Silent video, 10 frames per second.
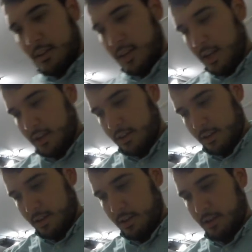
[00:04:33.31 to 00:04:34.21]

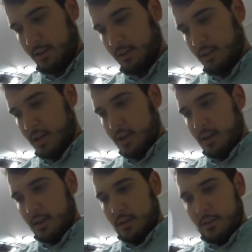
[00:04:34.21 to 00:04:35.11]
And
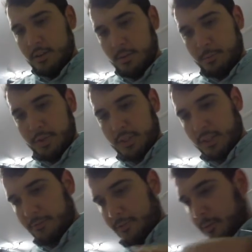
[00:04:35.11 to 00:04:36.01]
to put
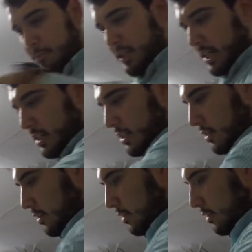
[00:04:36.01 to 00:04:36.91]
the front plate
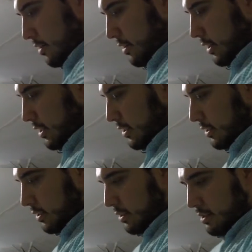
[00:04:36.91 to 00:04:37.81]
on
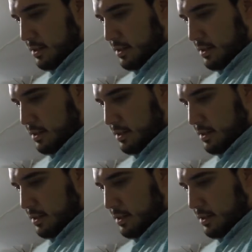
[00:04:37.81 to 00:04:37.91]
this,